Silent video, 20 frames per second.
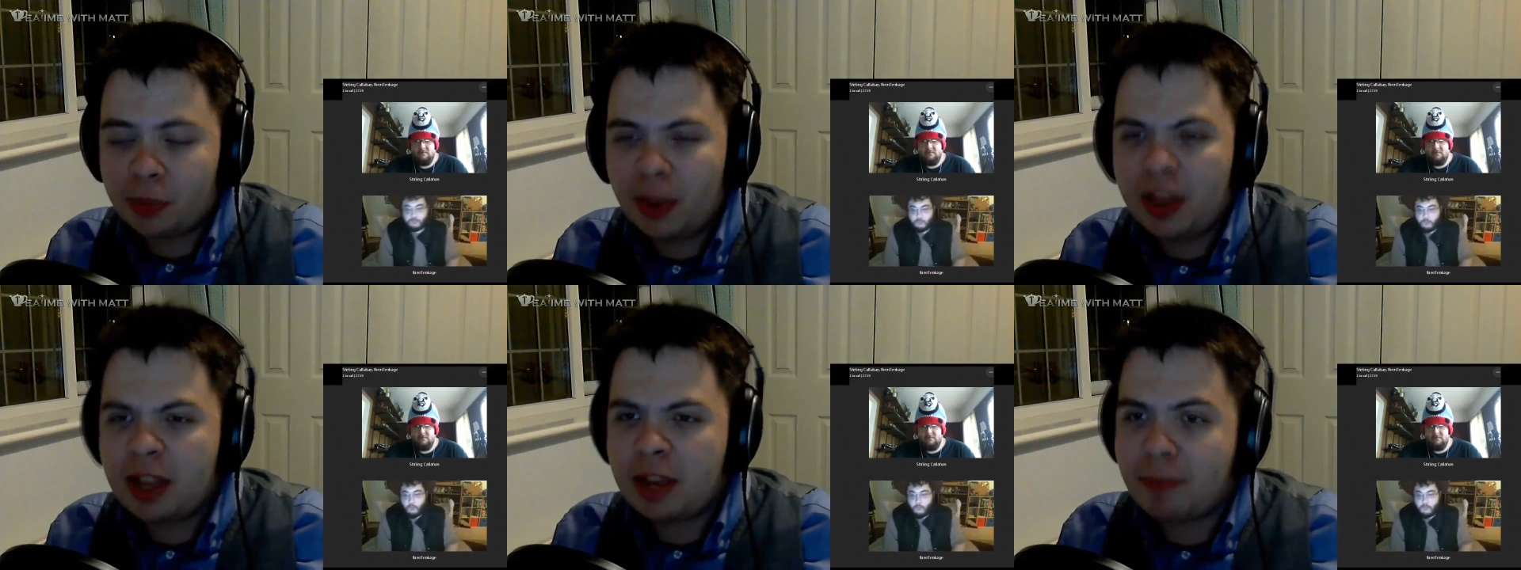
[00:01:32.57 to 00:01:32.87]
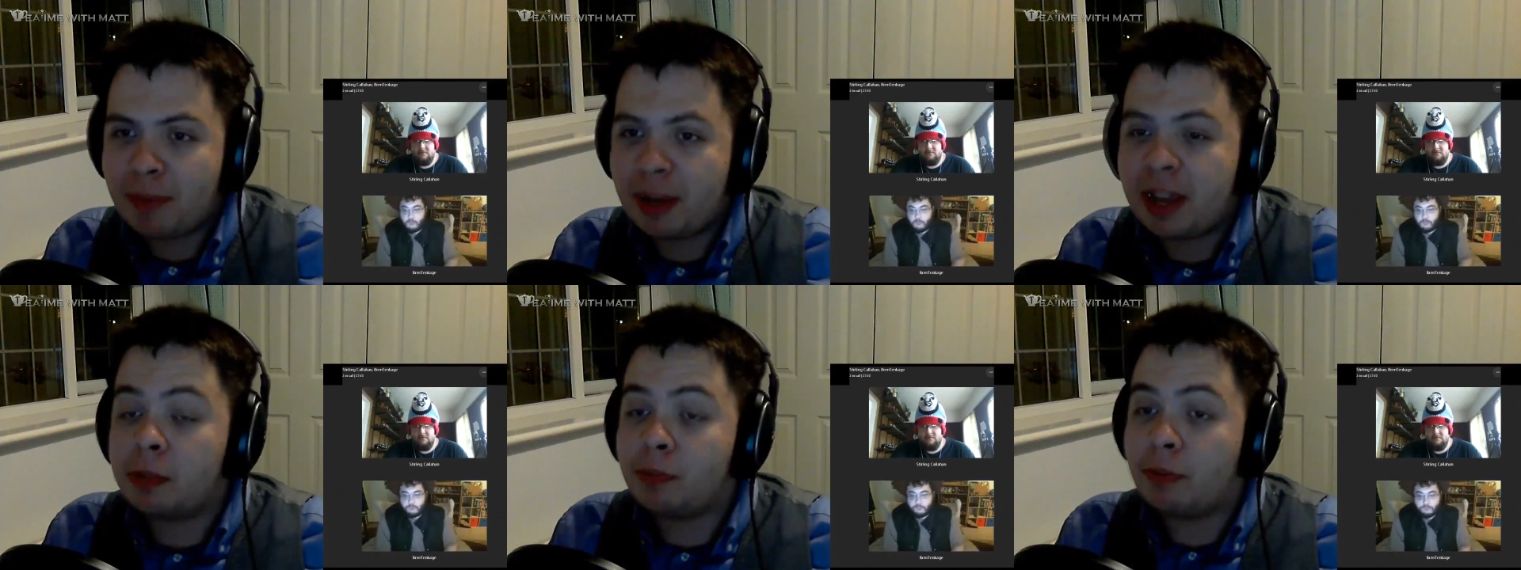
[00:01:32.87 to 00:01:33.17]
when the
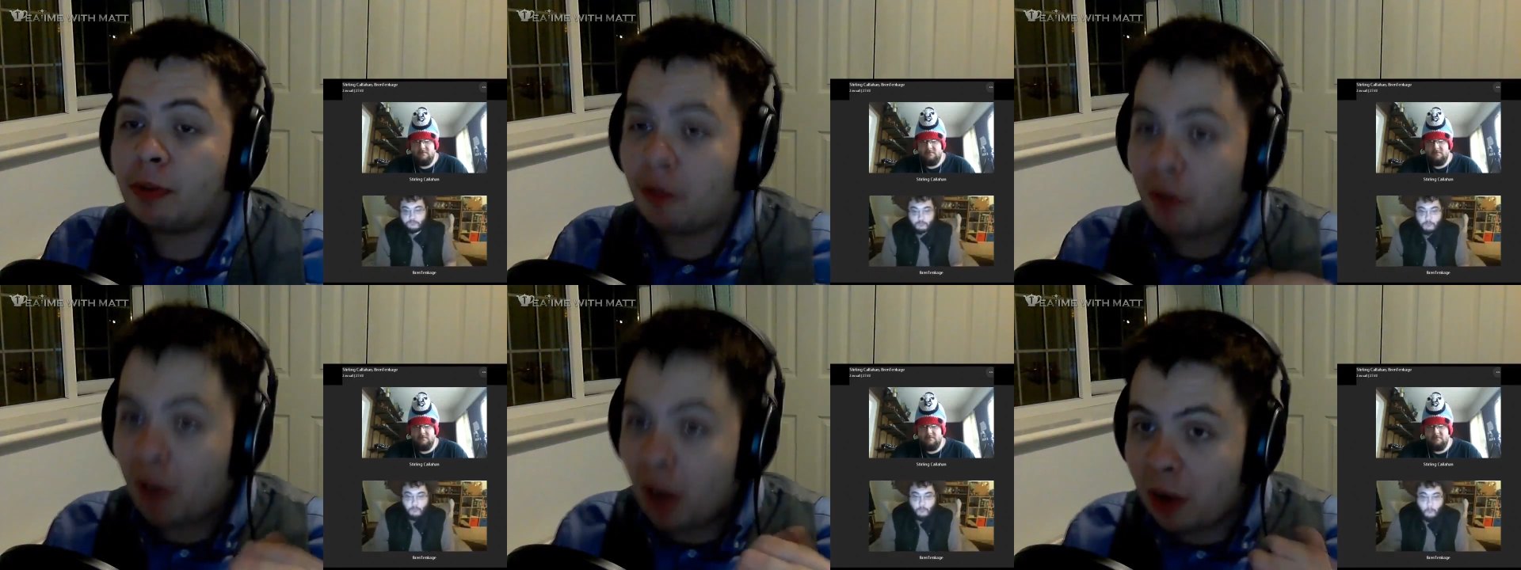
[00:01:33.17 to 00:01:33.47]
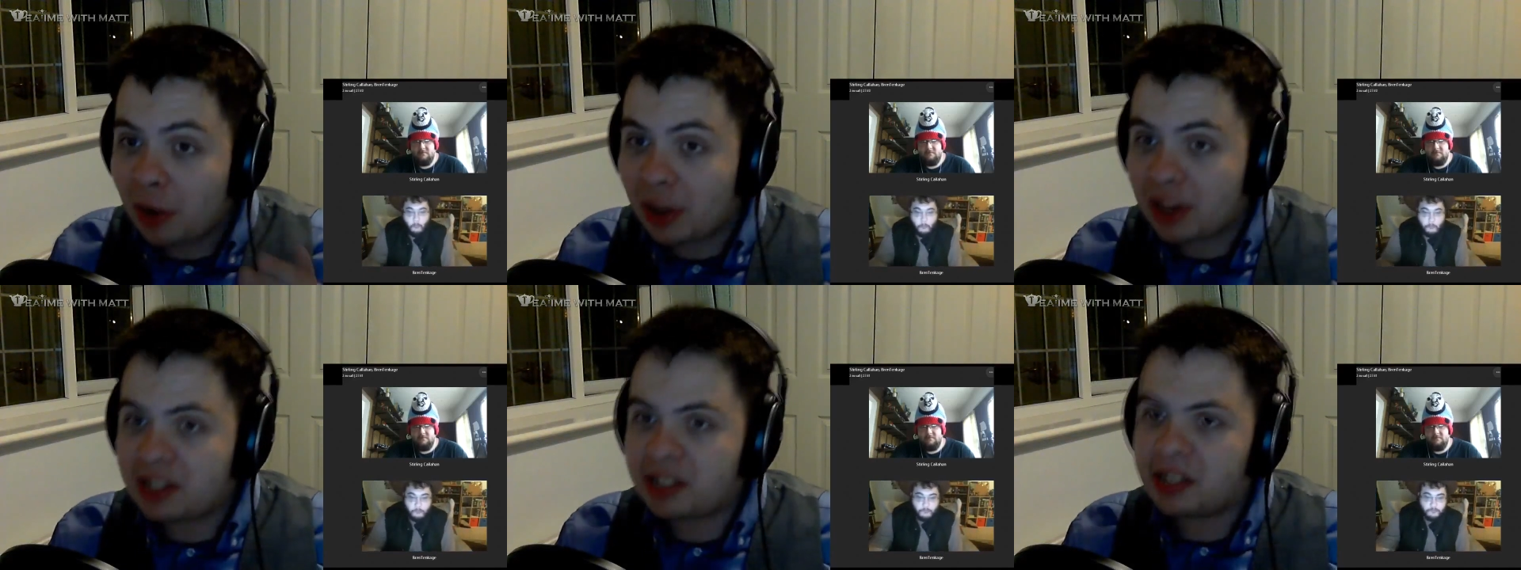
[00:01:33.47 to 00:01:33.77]
Peterborough
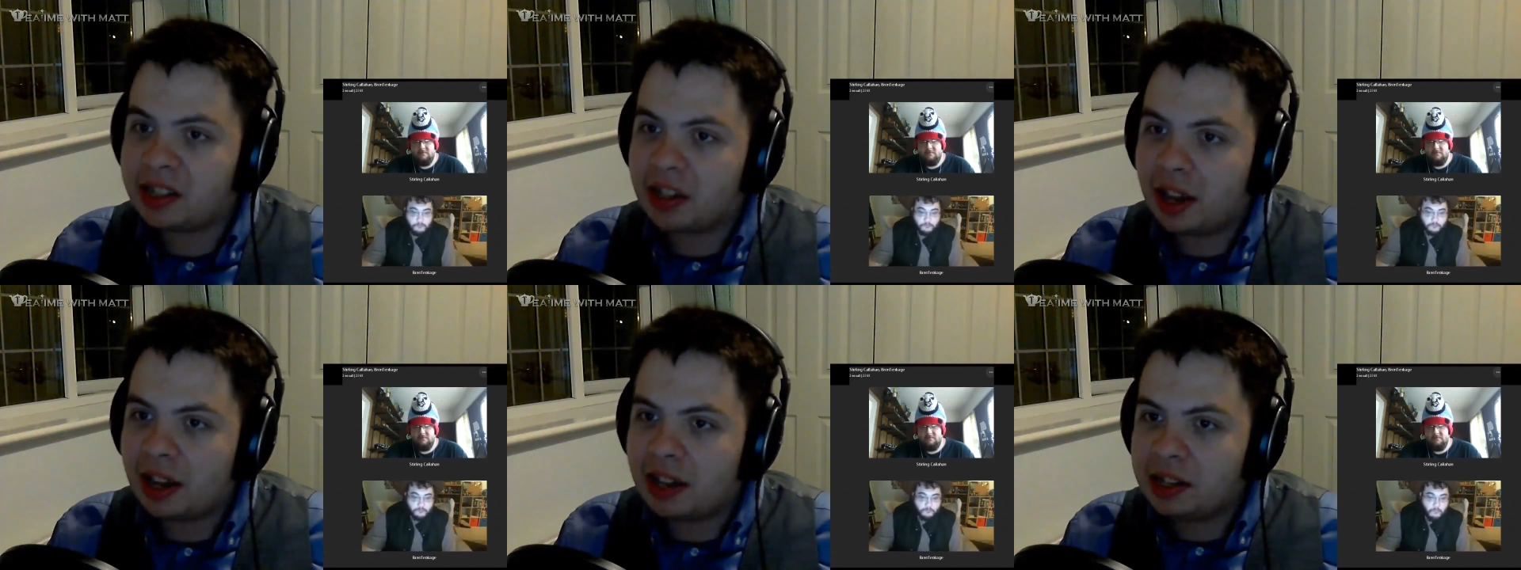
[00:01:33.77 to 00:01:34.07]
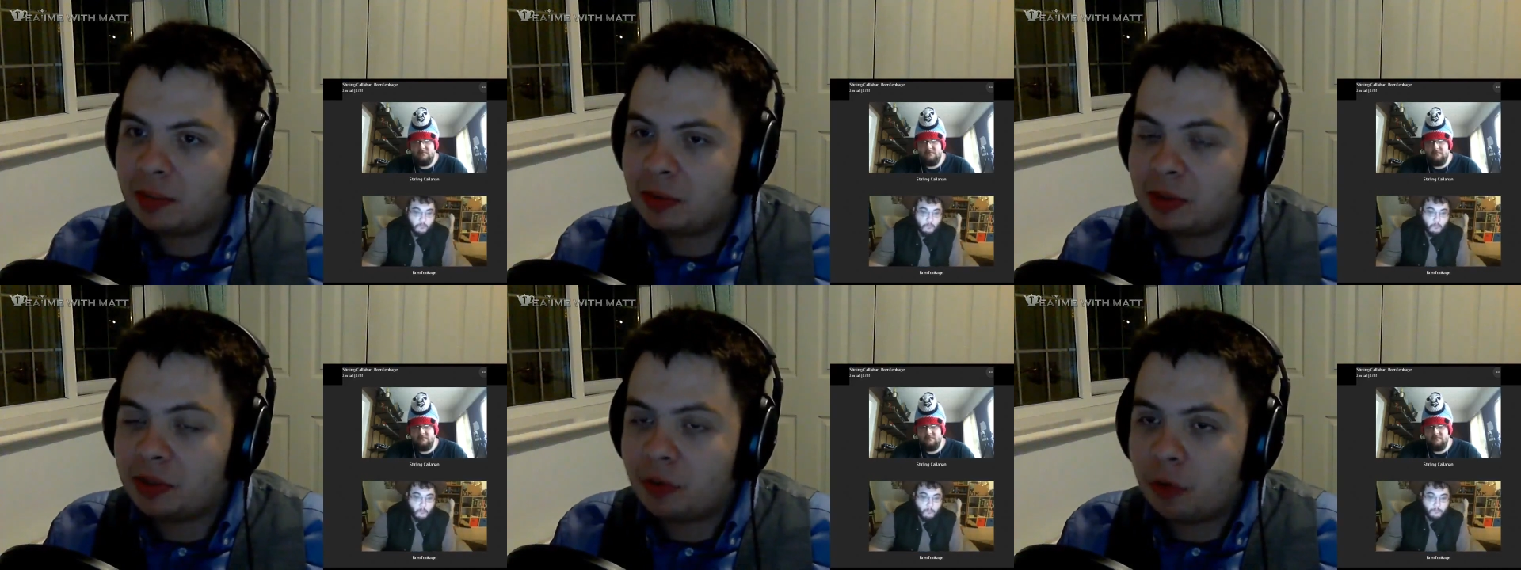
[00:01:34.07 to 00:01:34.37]
Railway
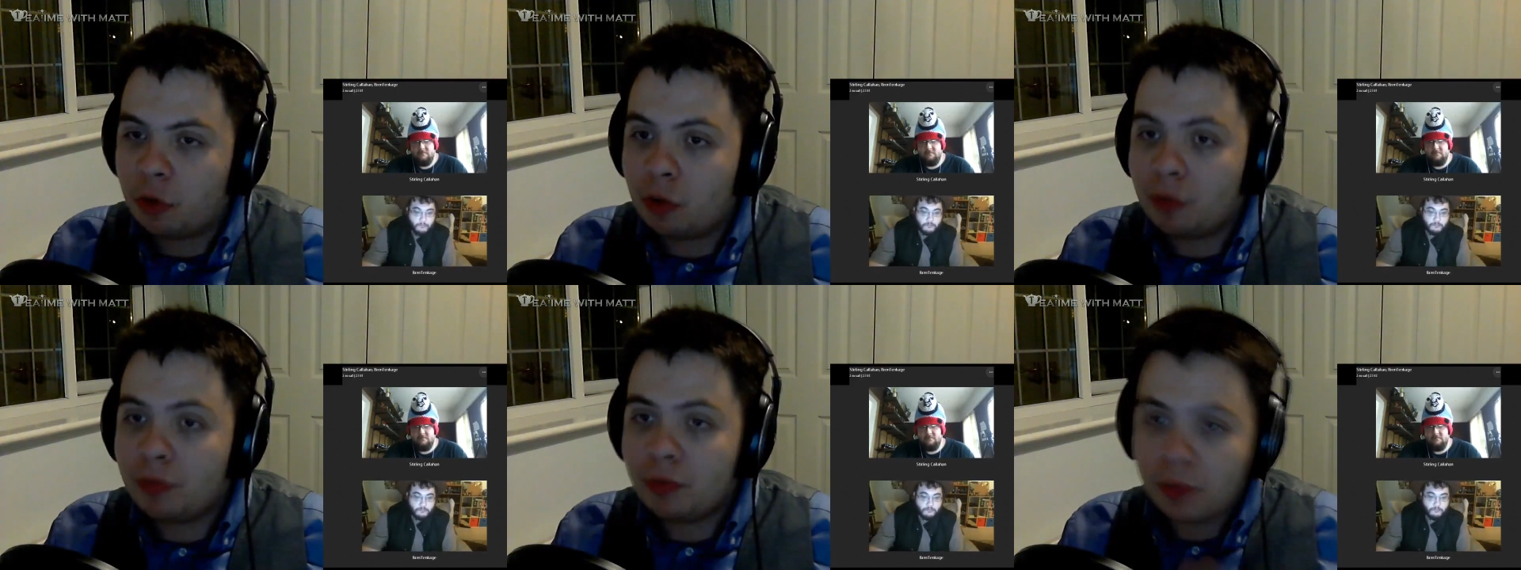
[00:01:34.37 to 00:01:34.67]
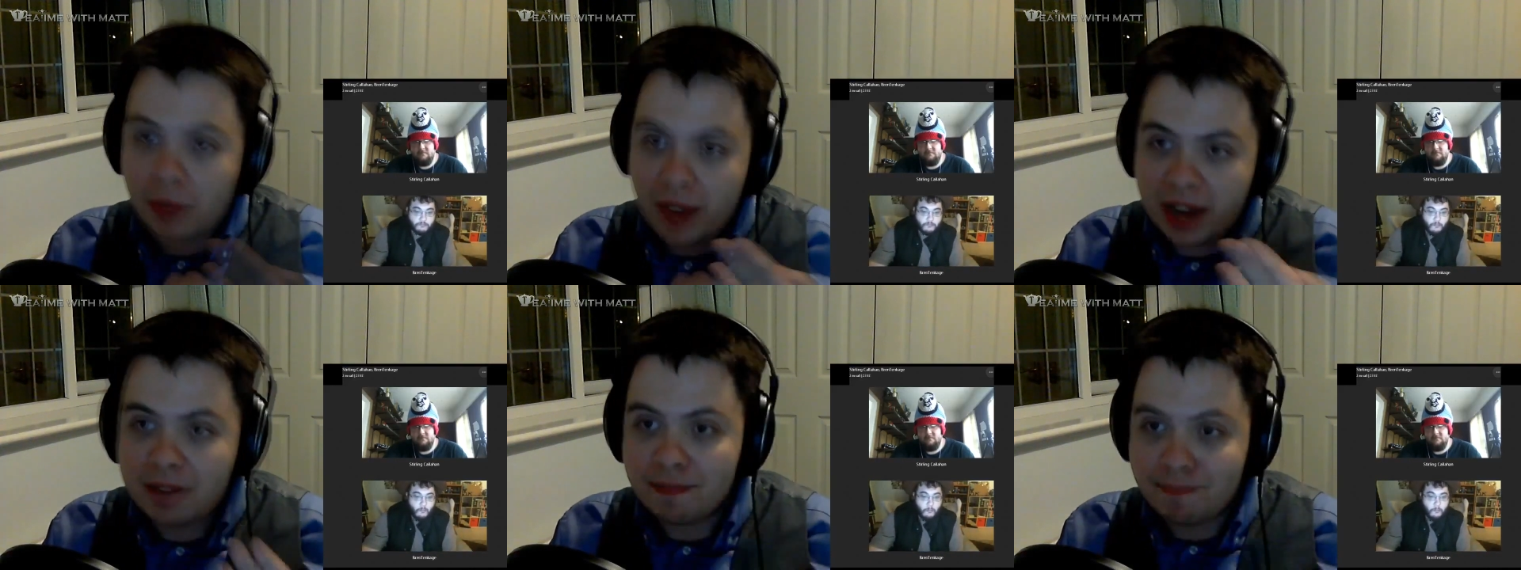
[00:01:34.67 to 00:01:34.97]
Society was formed,
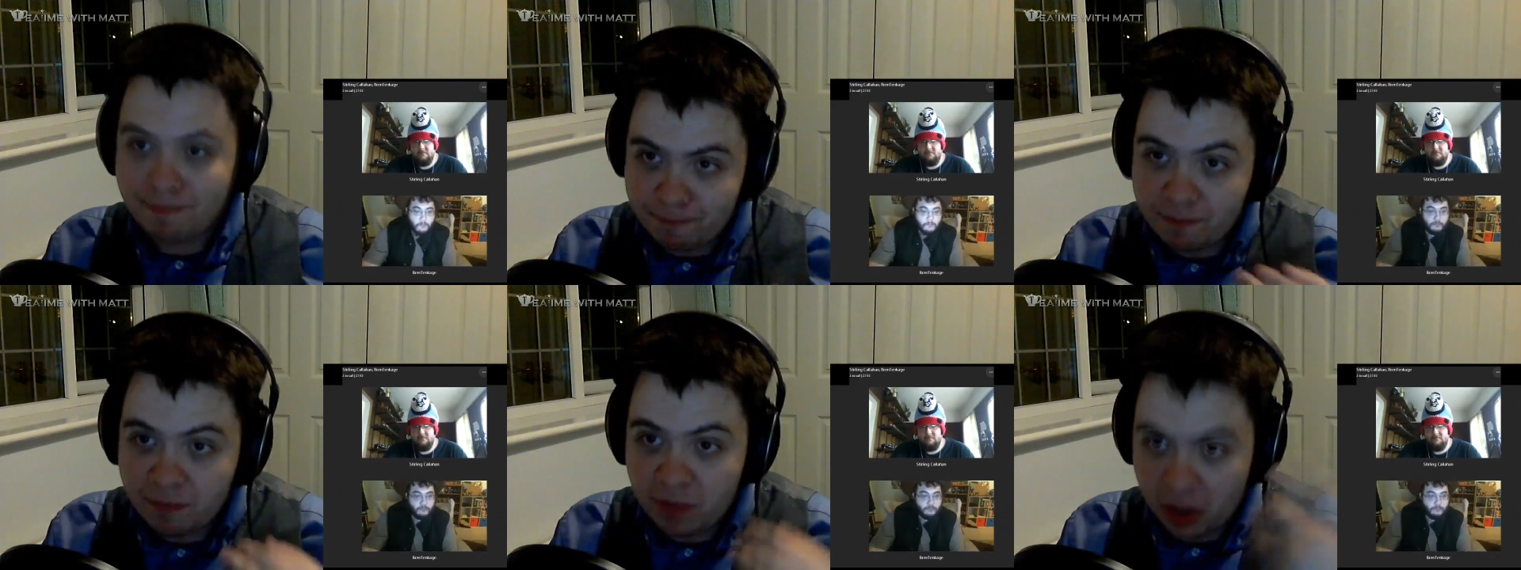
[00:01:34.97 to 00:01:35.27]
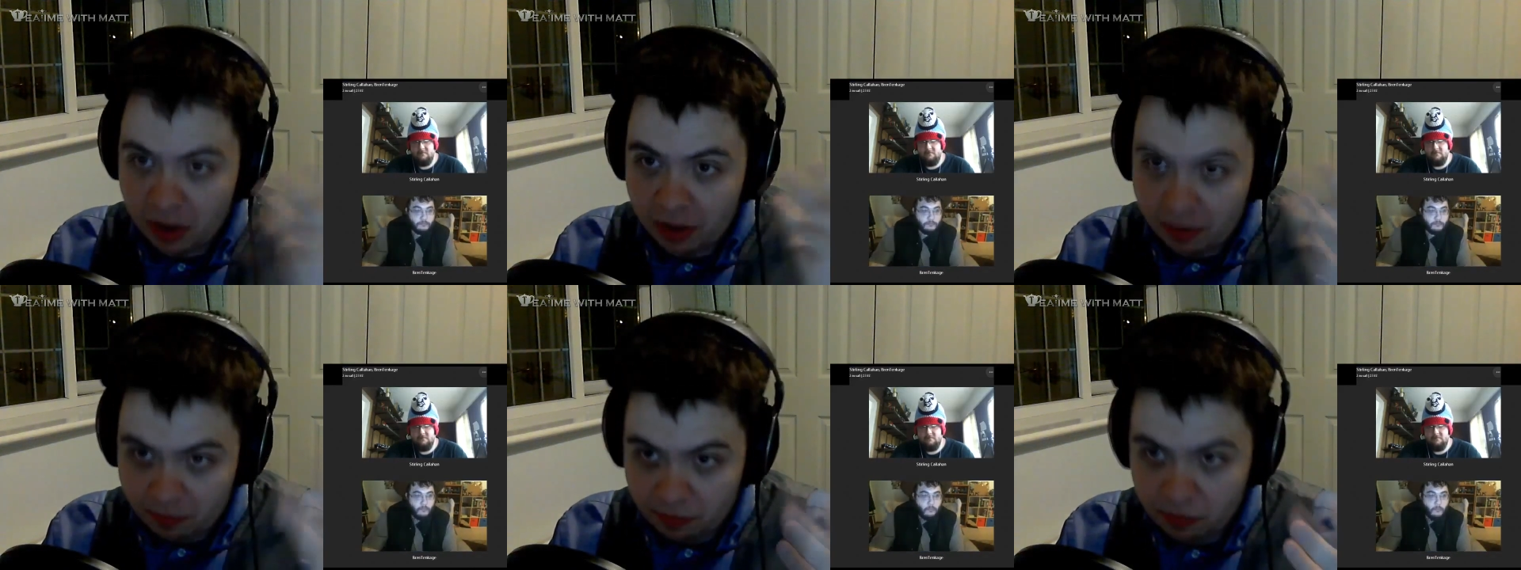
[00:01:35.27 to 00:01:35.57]
when
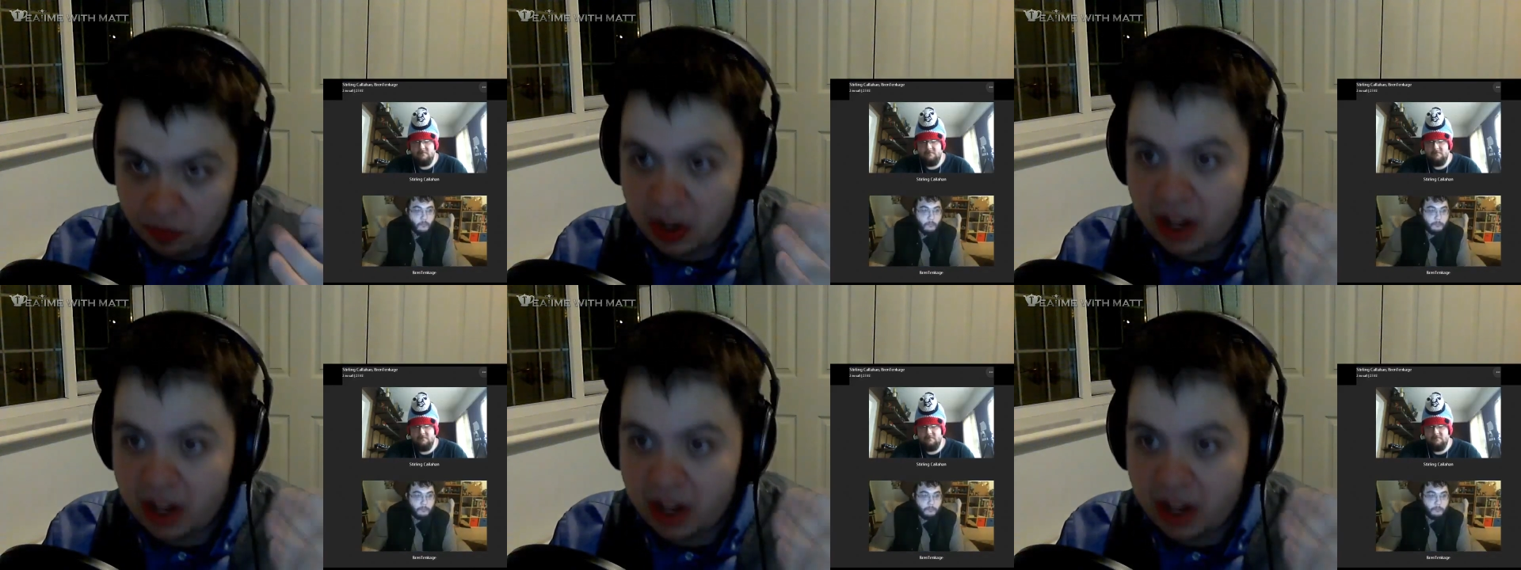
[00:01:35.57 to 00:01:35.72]
the